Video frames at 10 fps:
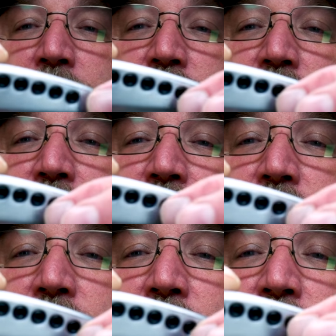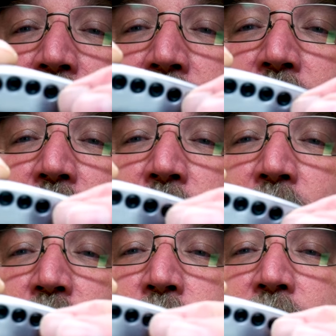So if you really wanted to hold
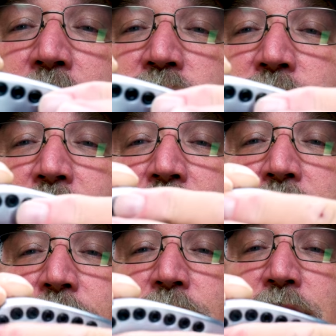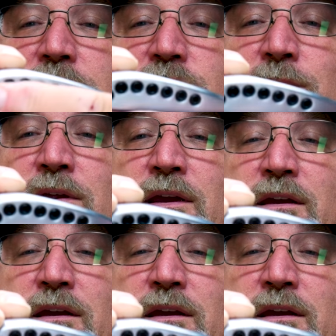them open, these would be lighter, these would be